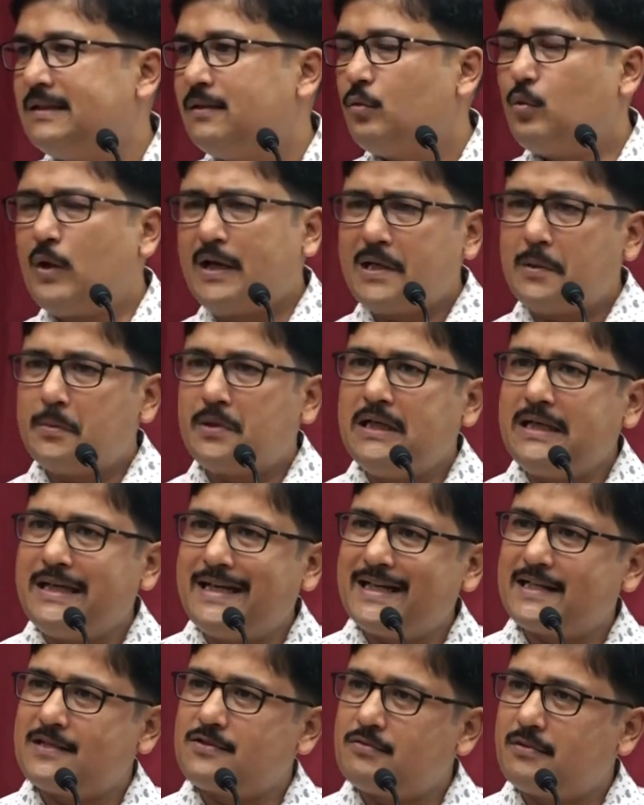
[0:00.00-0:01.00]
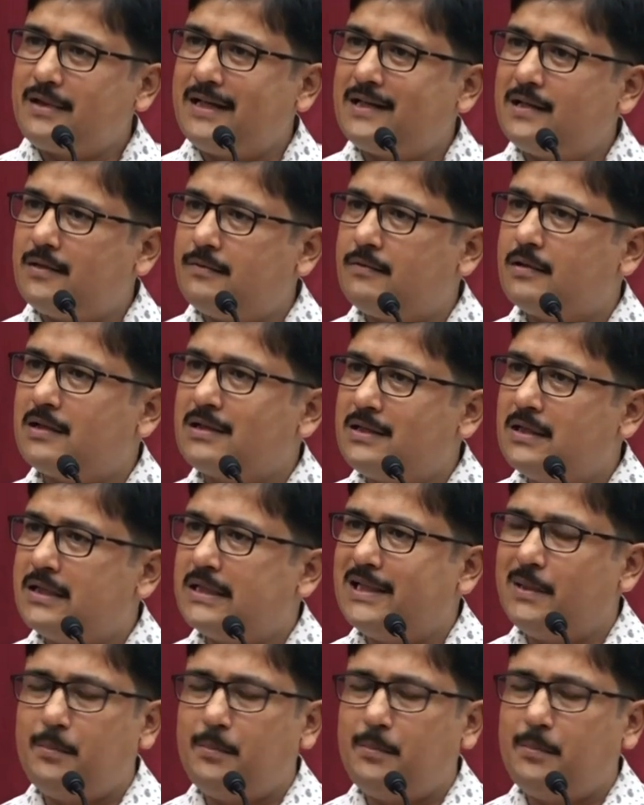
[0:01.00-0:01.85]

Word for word: Whatever it takes to get the work done.